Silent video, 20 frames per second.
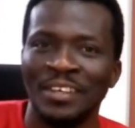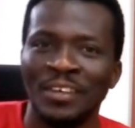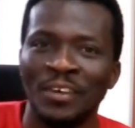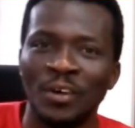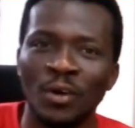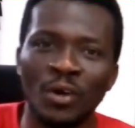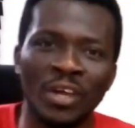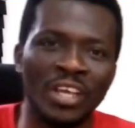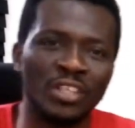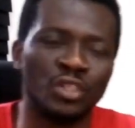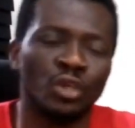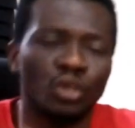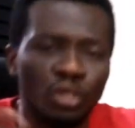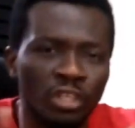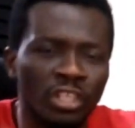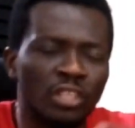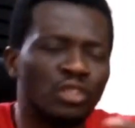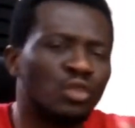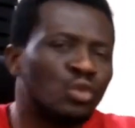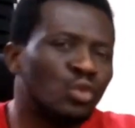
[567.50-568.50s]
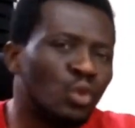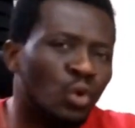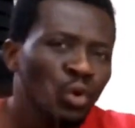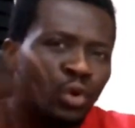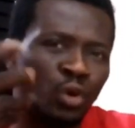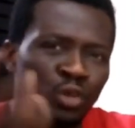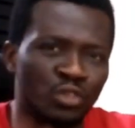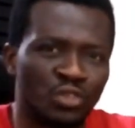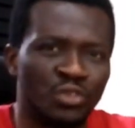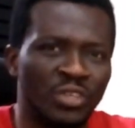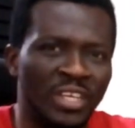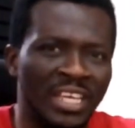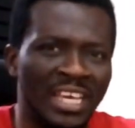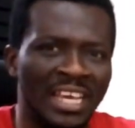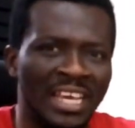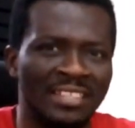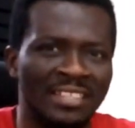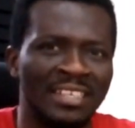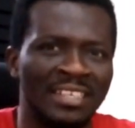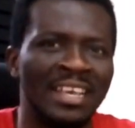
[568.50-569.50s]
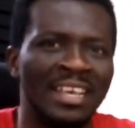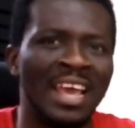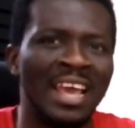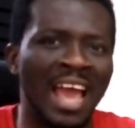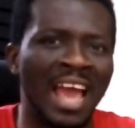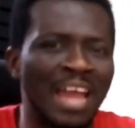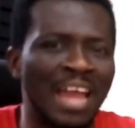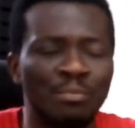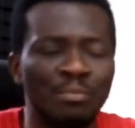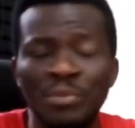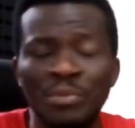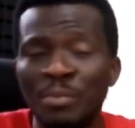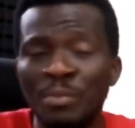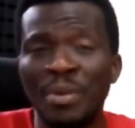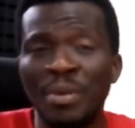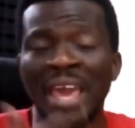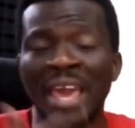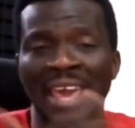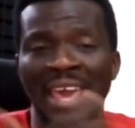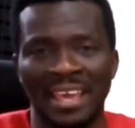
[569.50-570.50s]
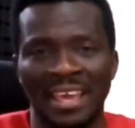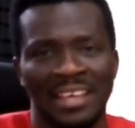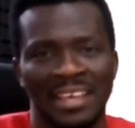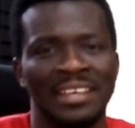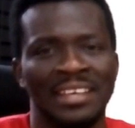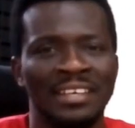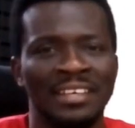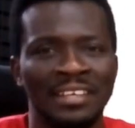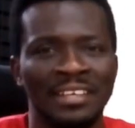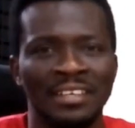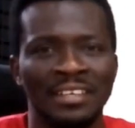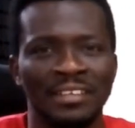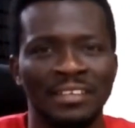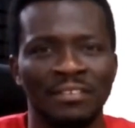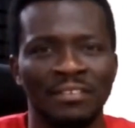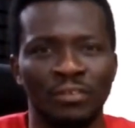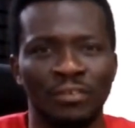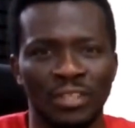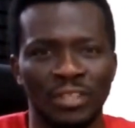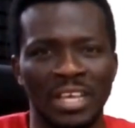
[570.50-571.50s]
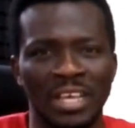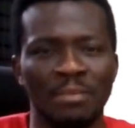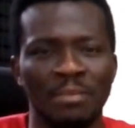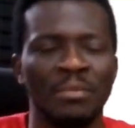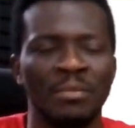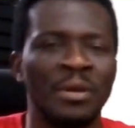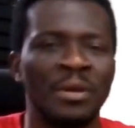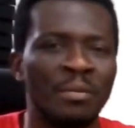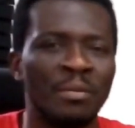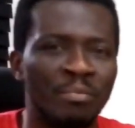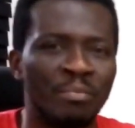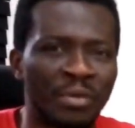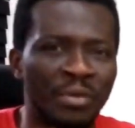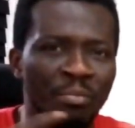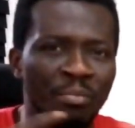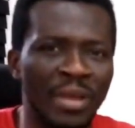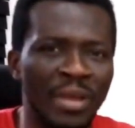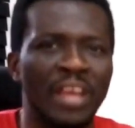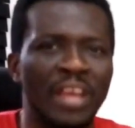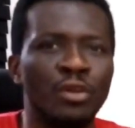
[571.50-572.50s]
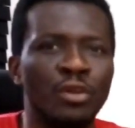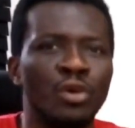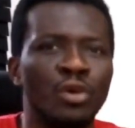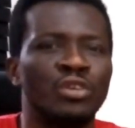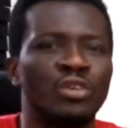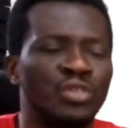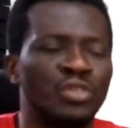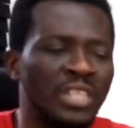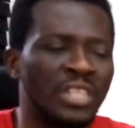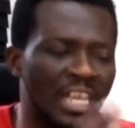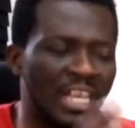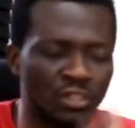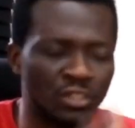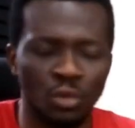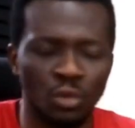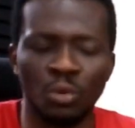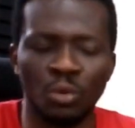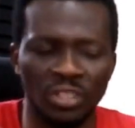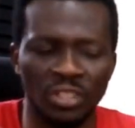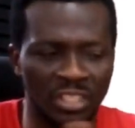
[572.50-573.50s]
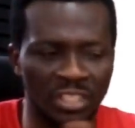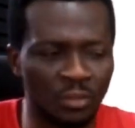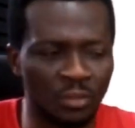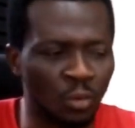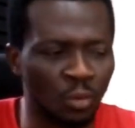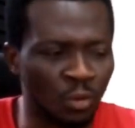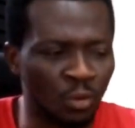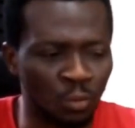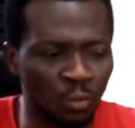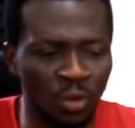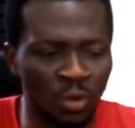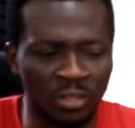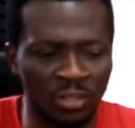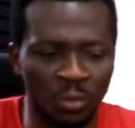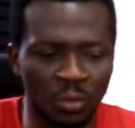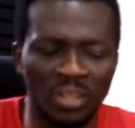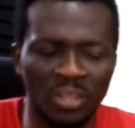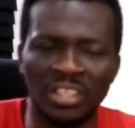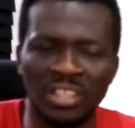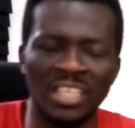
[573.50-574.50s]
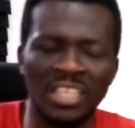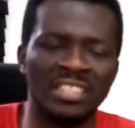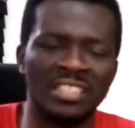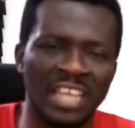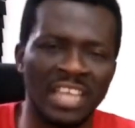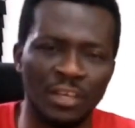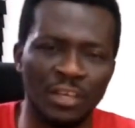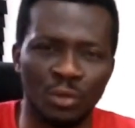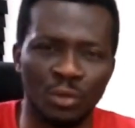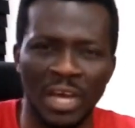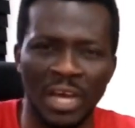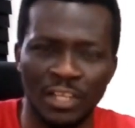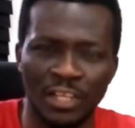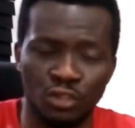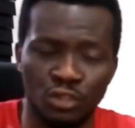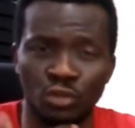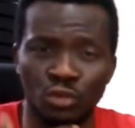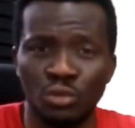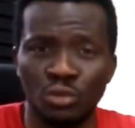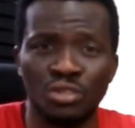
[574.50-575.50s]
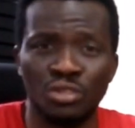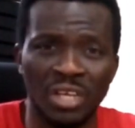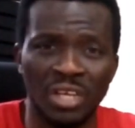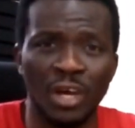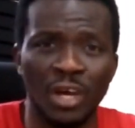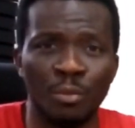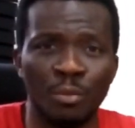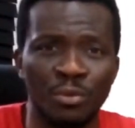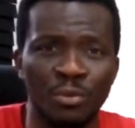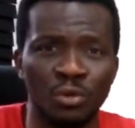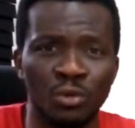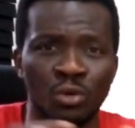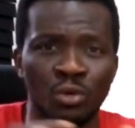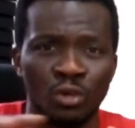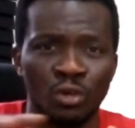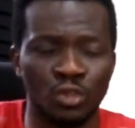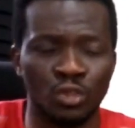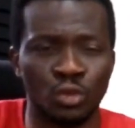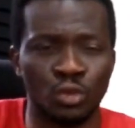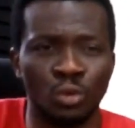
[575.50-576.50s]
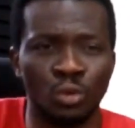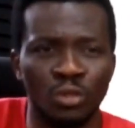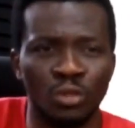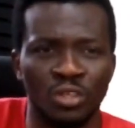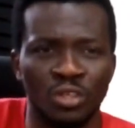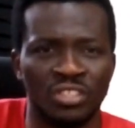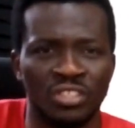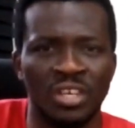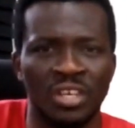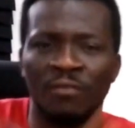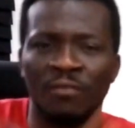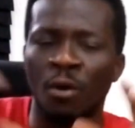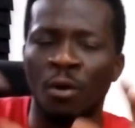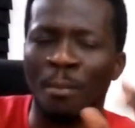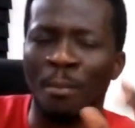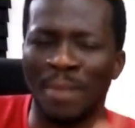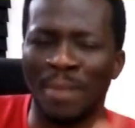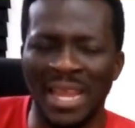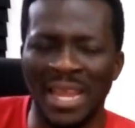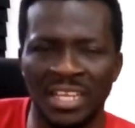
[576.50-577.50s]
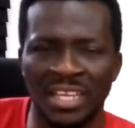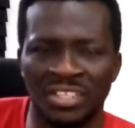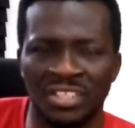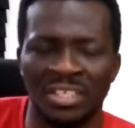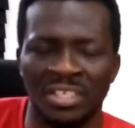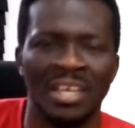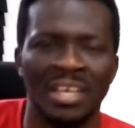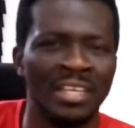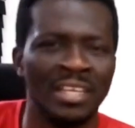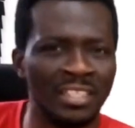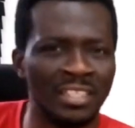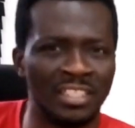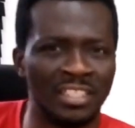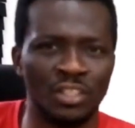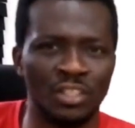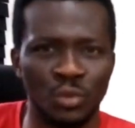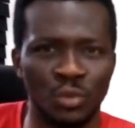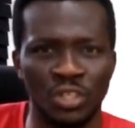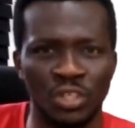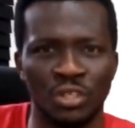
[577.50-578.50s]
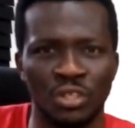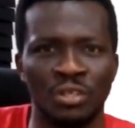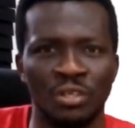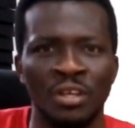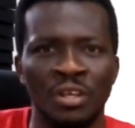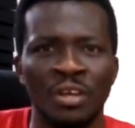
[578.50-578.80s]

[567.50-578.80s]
Okay, so you need to know your triggers and prepare for them. Prepare, know your triggers, know what things that you can do to help you control yourself or manage the situation